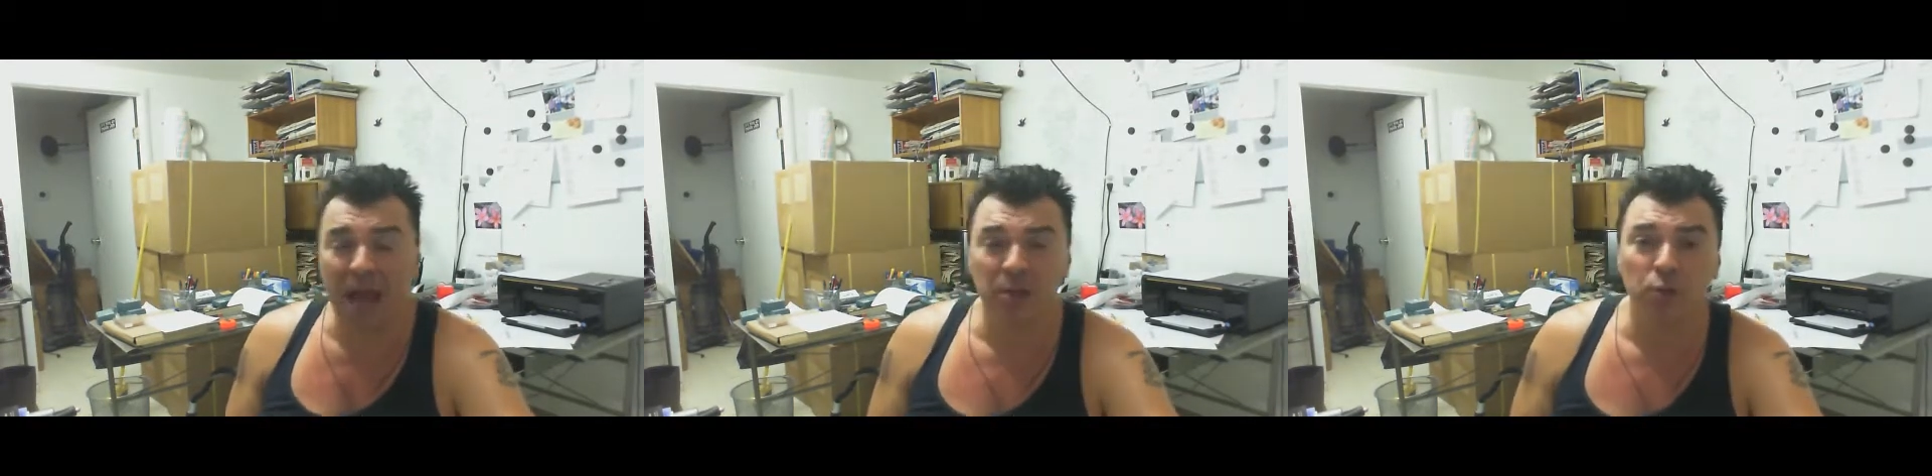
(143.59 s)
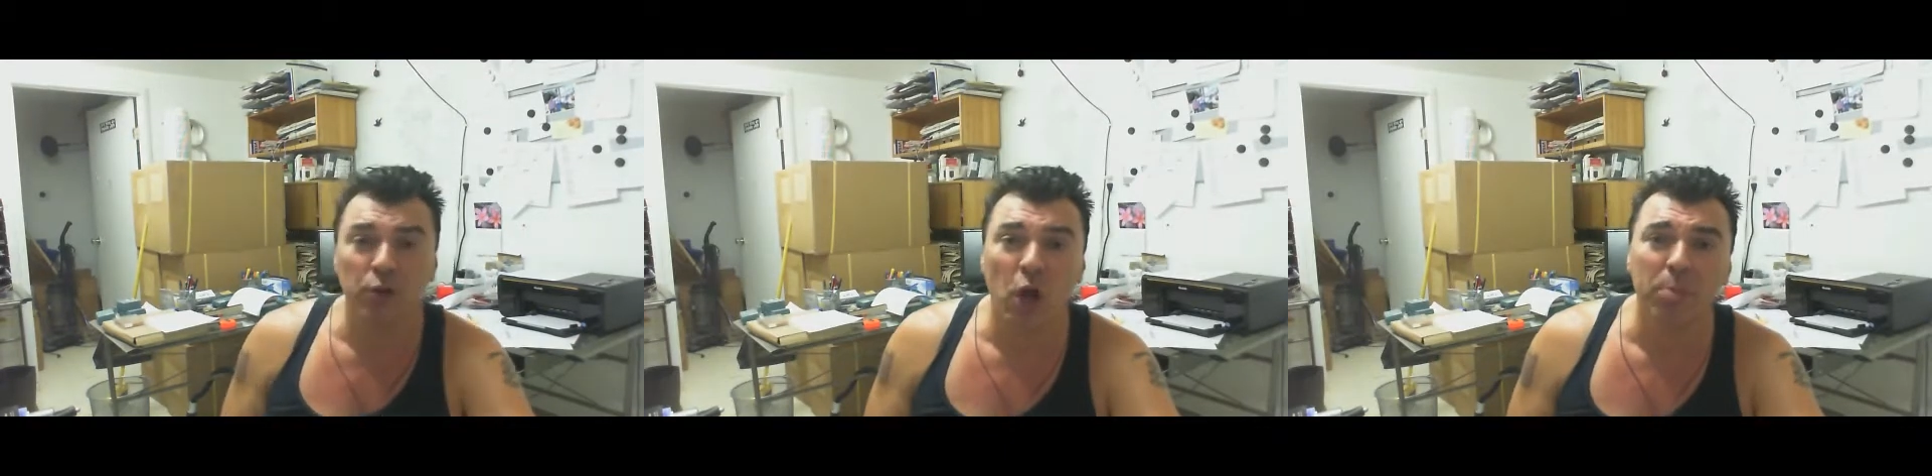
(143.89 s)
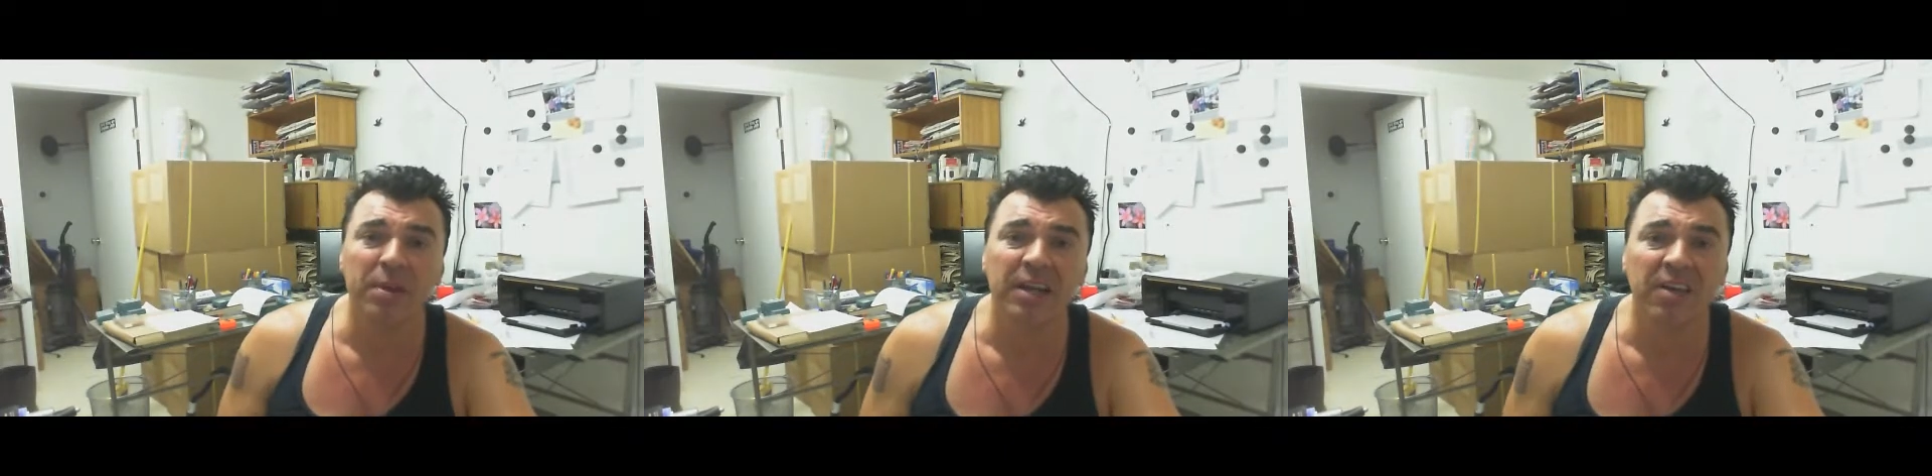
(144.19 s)
I do
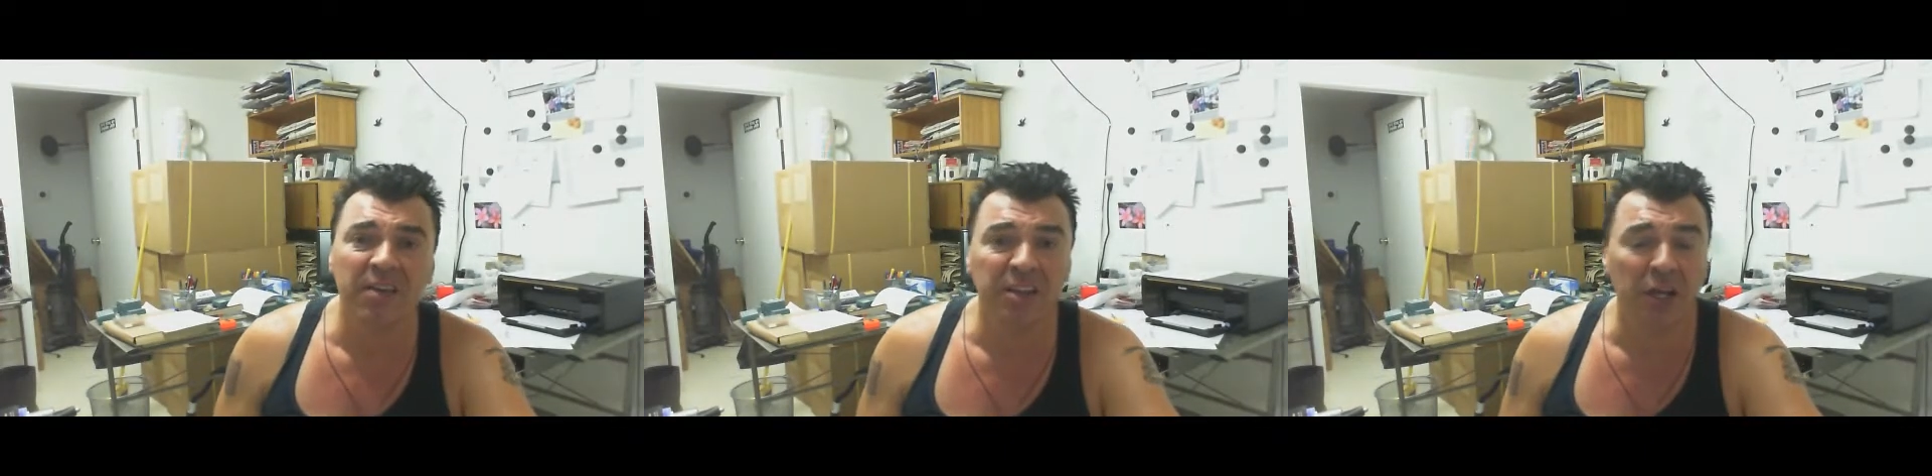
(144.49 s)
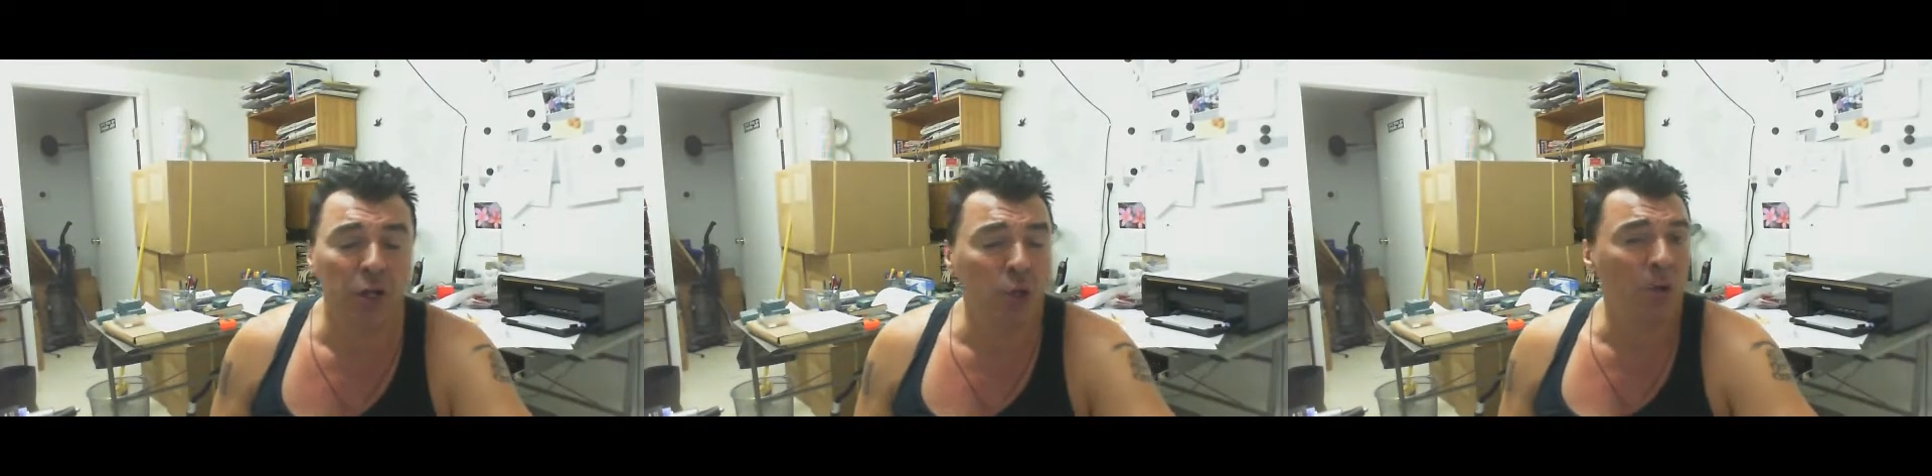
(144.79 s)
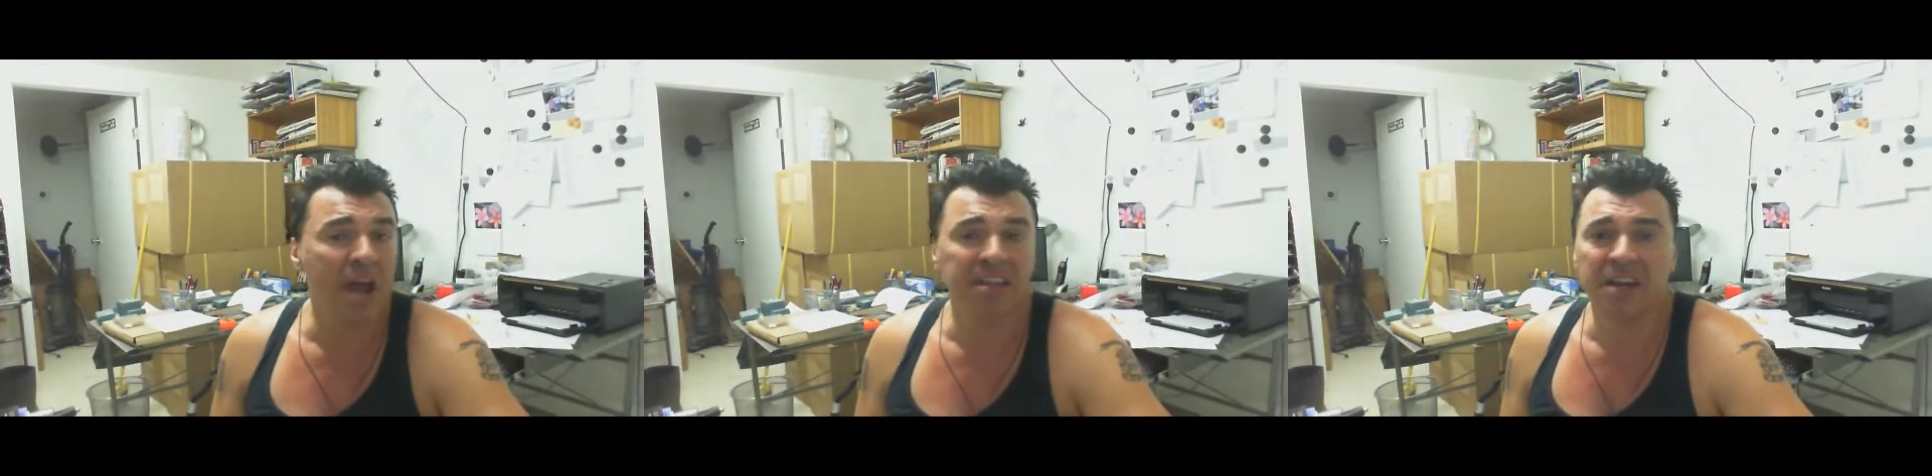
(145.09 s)
not believe in the
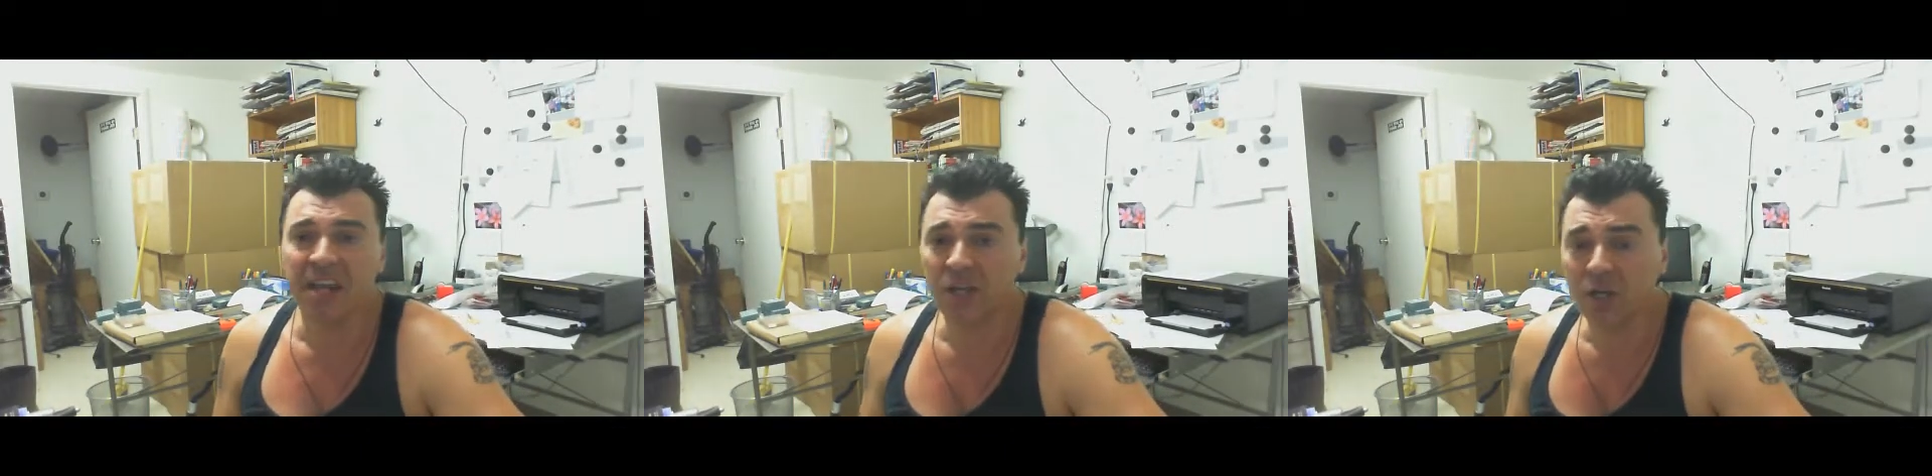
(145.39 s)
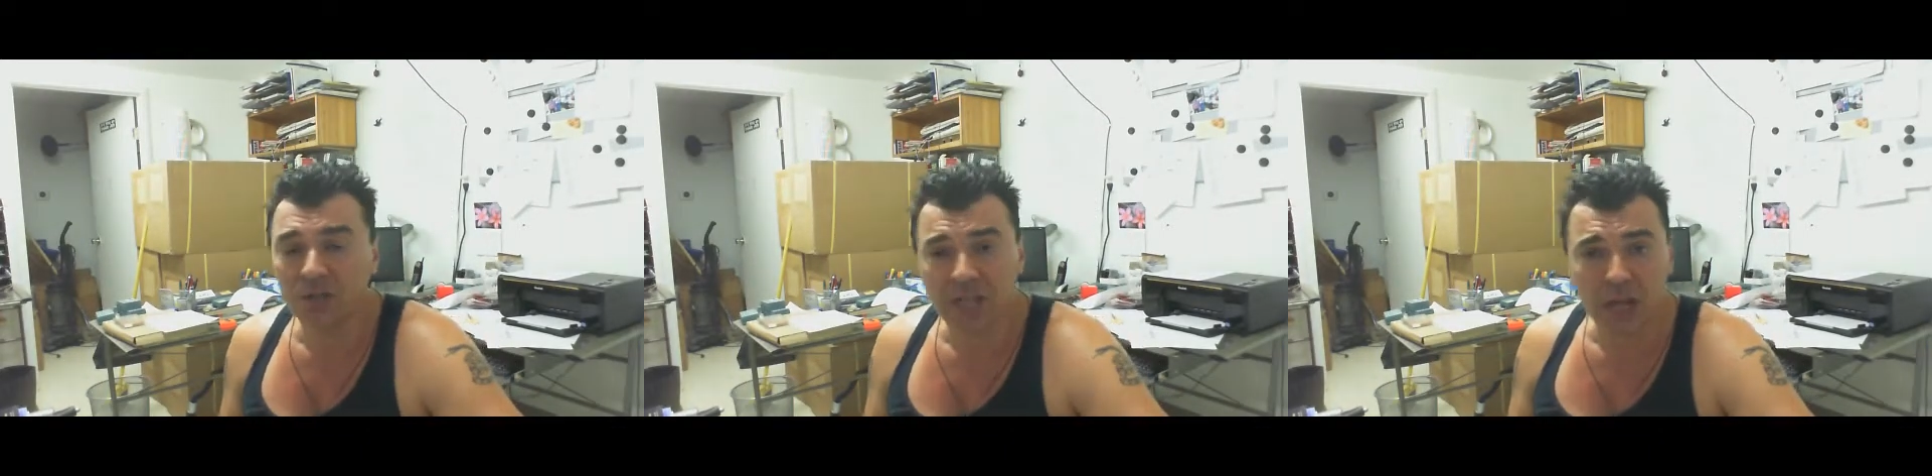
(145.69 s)
United Nations.